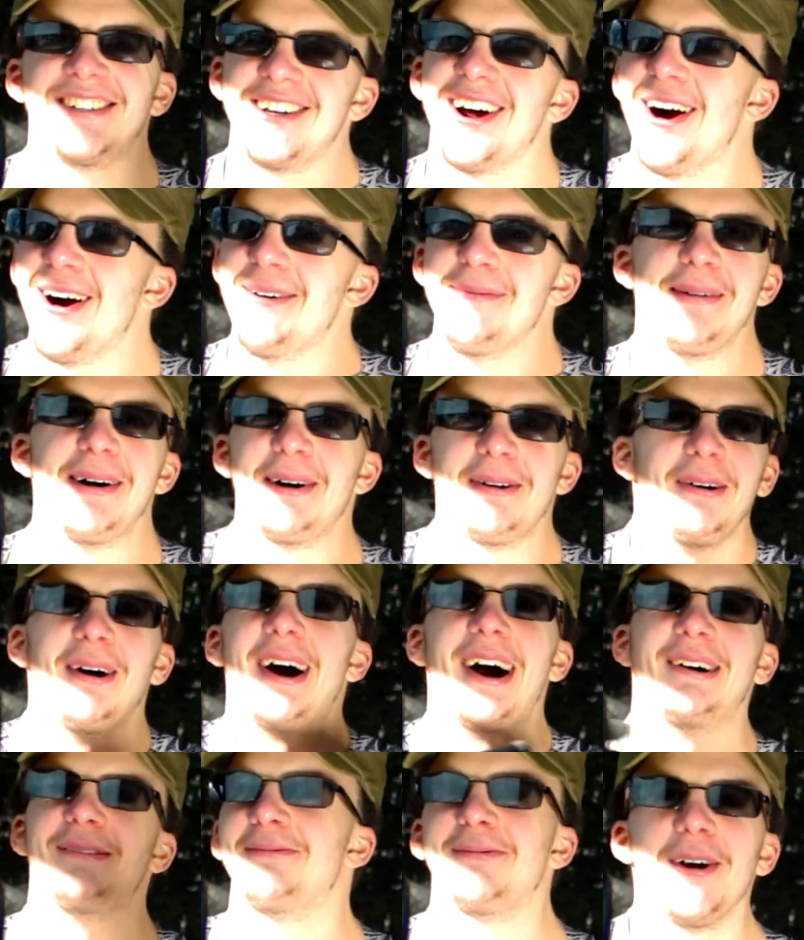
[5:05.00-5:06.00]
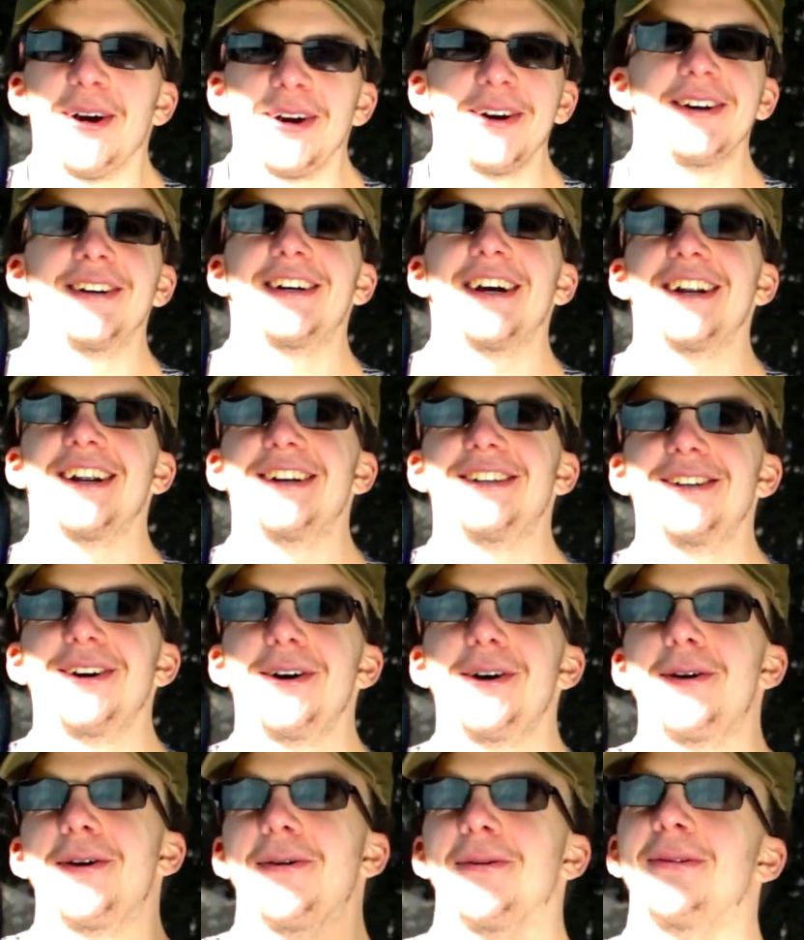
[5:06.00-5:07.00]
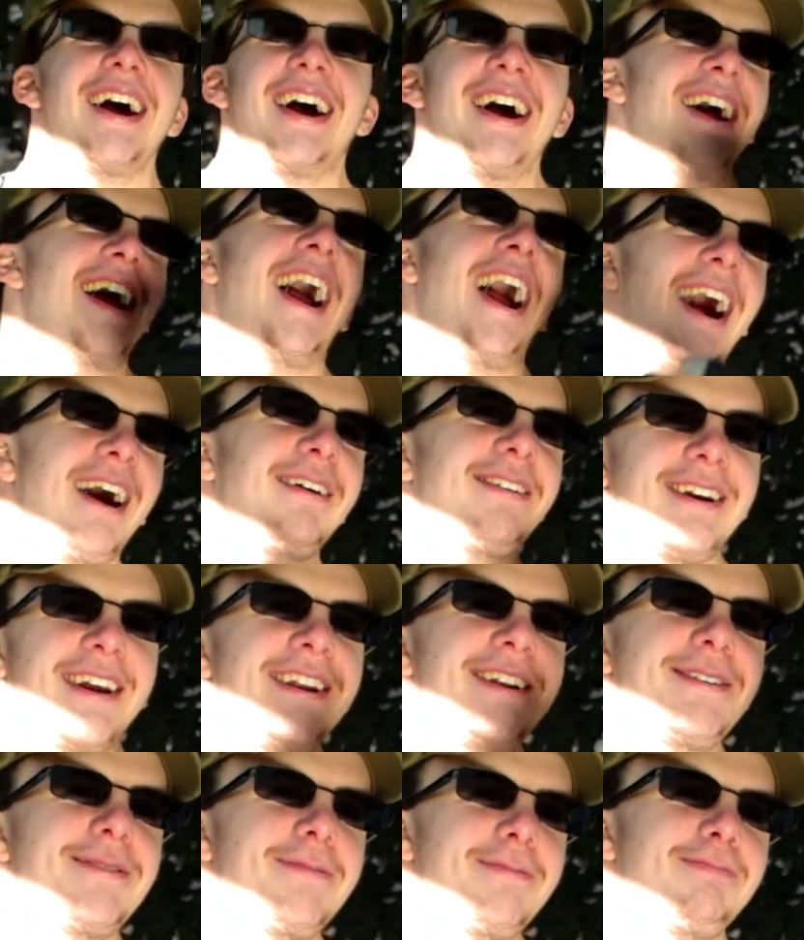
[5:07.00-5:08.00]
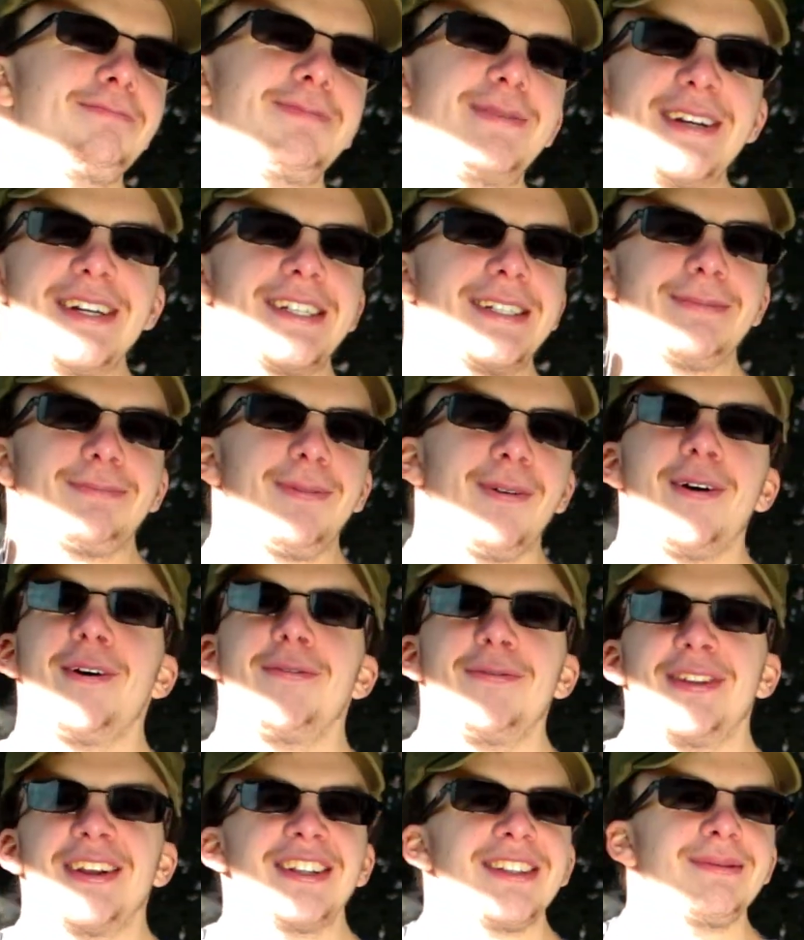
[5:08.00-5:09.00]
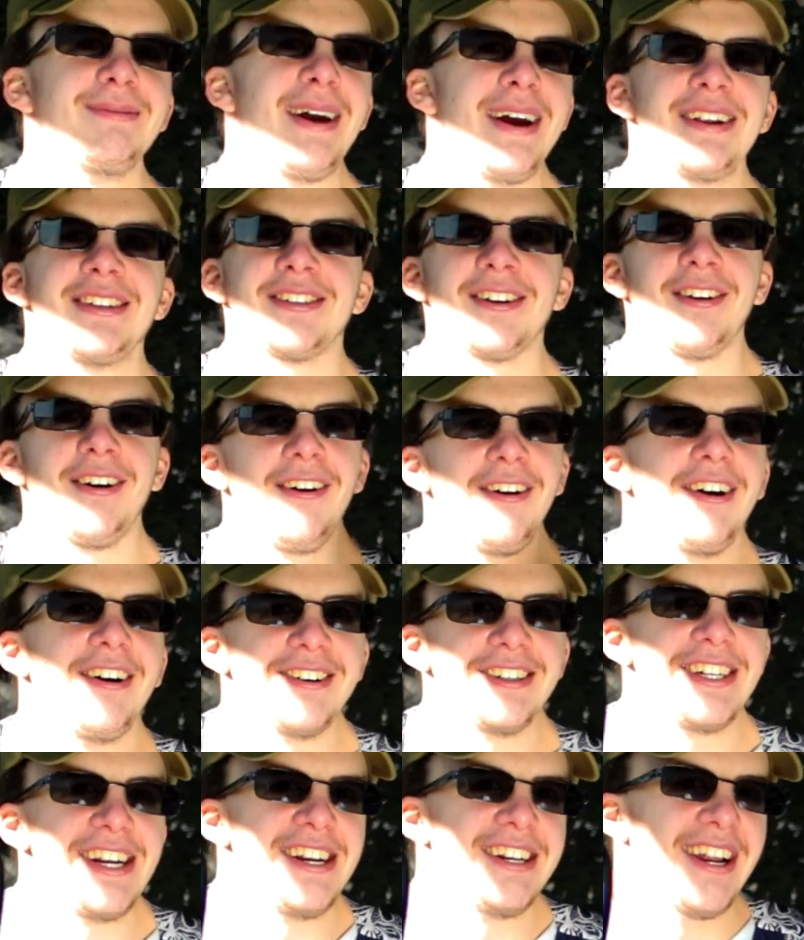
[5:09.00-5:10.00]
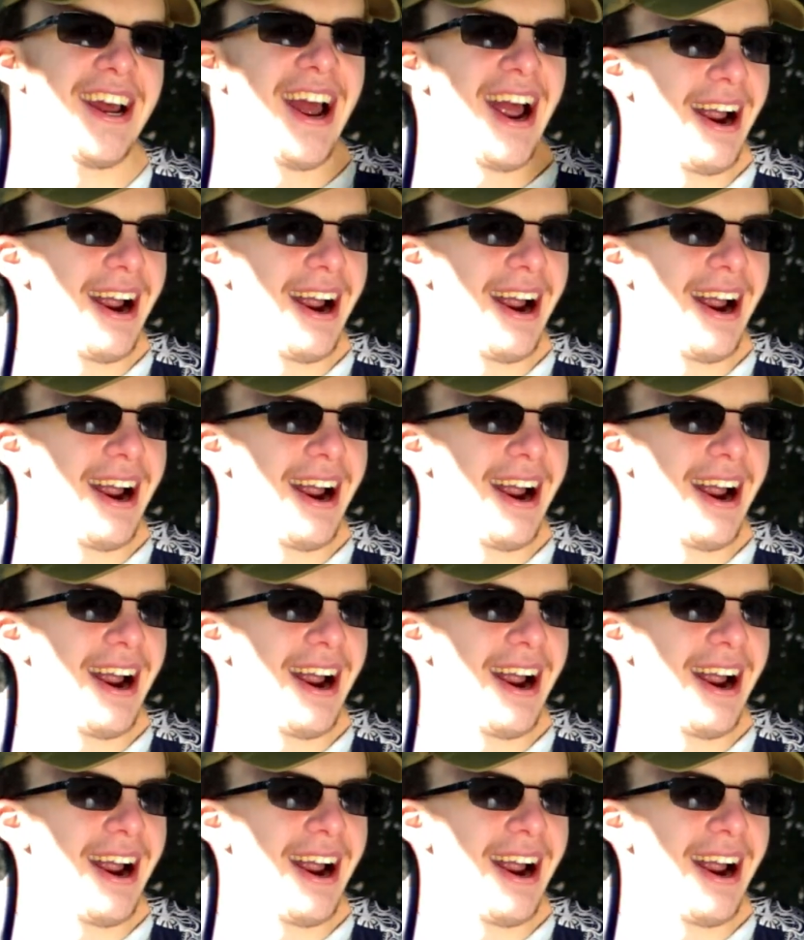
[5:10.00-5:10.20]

Jomo. What are you gonna do? How can you disprove this man's loyalty to